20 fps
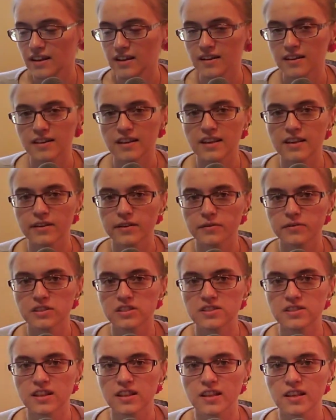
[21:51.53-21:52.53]
He even
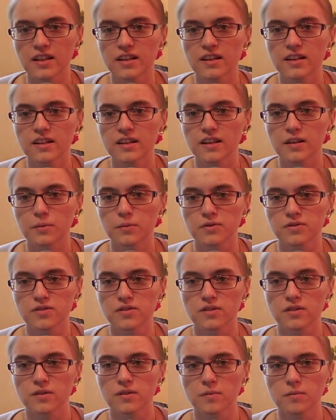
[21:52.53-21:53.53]
said that he was
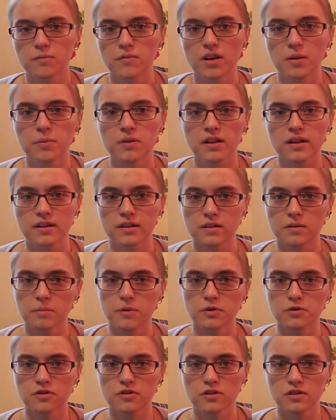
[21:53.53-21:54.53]
manipulated
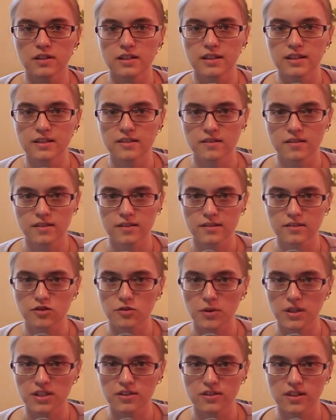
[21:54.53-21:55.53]
emotionally into the
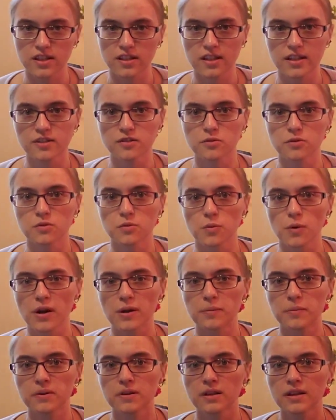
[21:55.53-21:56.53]
situation that led to his
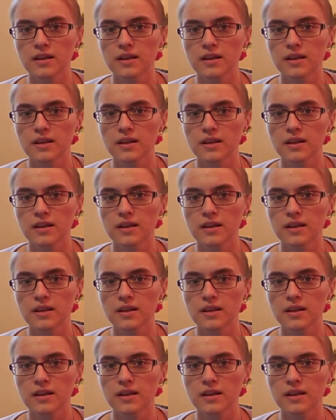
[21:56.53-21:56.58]
rape.